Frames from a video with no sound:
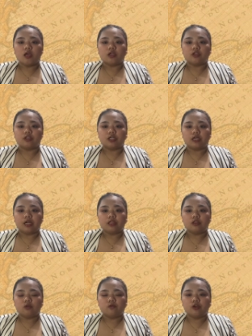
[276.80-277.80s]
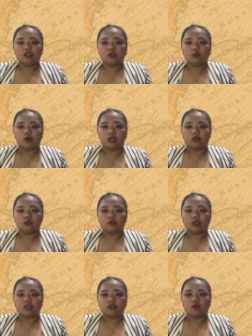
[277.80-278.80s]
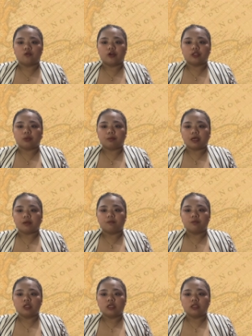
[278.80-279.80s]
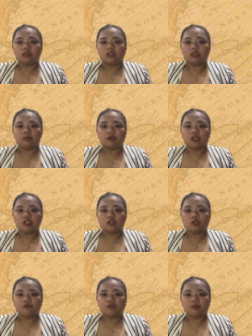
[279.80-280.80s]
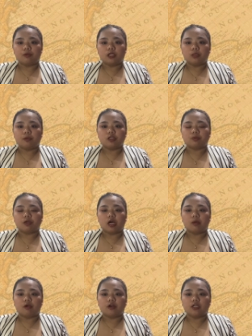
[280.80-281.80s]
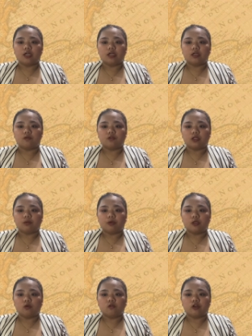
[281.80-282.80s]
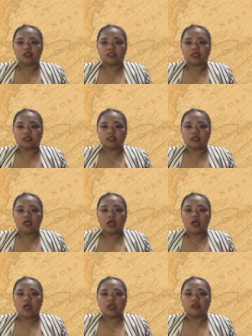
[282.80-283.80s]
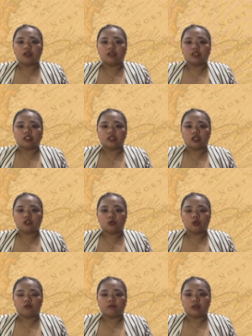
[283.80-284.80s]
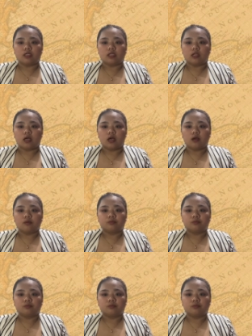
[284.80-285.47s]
year 1941 to 1945, the liberation of the Philippines by American and Filipino forces, and the destruction of Manila.